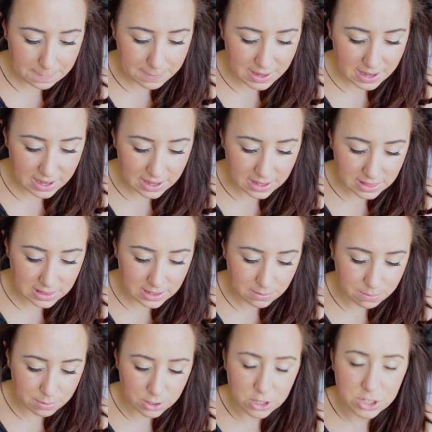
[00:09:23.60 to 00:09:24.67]
my
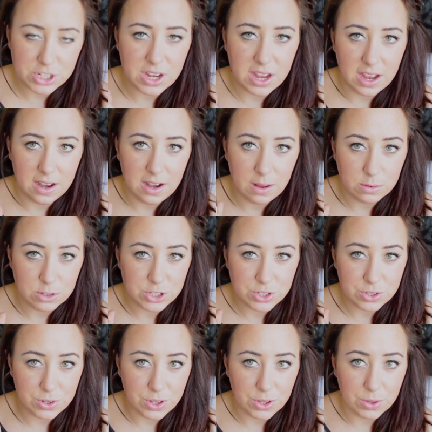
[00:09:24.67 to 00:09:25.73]
lip brush and I will
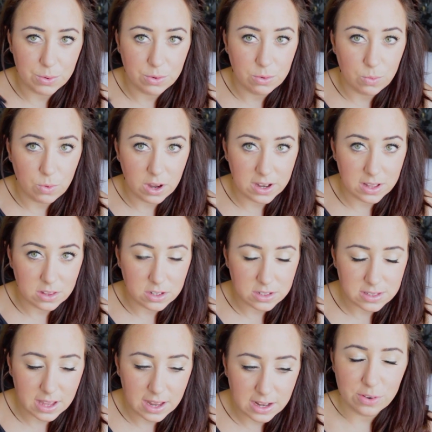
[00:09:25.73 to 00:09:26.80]
show you what it
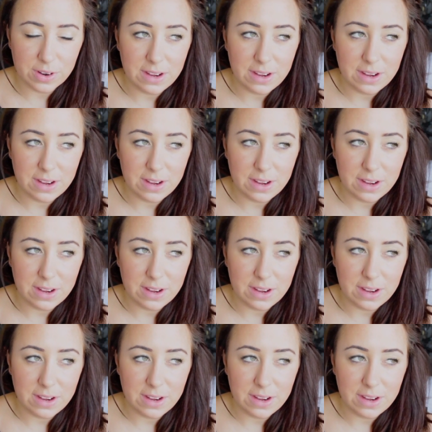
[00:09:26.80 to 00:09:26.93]
looks like.